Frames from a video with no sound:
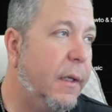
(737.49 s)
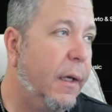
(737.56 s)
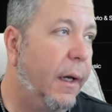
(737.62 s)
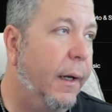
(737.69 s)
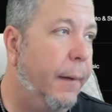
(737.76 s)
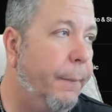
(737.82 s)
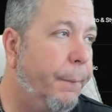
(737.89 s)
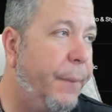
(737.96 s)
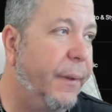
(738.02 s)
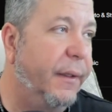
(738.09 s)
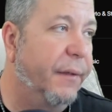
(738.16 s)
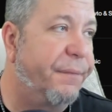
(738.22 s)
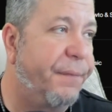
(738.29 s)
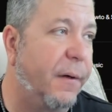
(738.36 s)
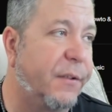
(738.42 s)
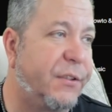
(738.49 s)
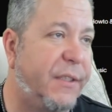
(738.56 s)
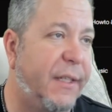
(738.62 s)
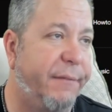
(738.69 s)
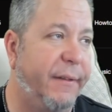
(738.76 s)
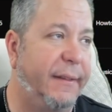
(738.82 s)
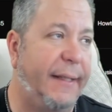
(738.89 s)
But in the first
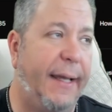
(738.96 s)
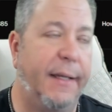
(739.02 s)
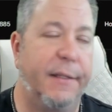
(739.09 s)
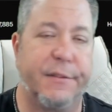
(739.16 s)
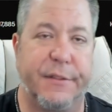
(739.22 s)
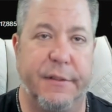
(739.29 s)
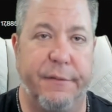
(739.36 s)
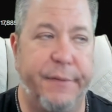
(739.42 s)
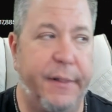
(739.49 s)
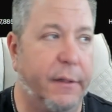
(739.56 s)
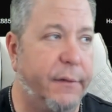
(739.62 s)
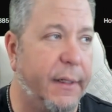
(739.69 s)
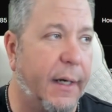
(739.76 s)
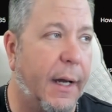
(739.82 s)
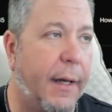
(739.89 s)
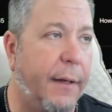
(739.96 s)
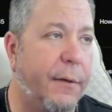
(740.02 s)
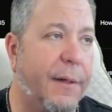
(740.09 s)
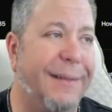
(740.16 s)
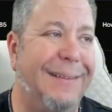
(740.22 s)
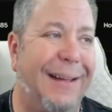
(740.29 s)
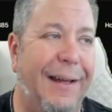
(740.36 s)
7 days, the video did
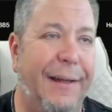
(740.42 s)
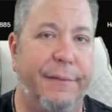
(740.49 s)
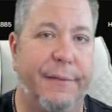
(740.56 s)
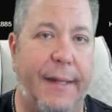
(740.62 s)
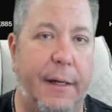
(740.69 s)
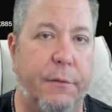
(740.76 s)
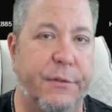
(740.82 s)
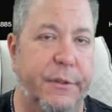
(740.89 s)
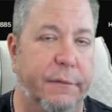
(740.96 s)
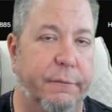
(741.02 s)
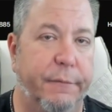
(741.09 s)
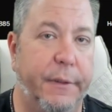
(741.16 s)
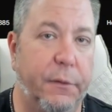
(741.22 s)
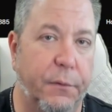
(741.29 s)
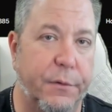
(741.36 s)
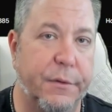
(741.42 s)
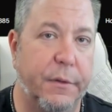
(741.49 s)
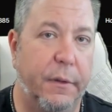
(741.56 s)
109,000 views.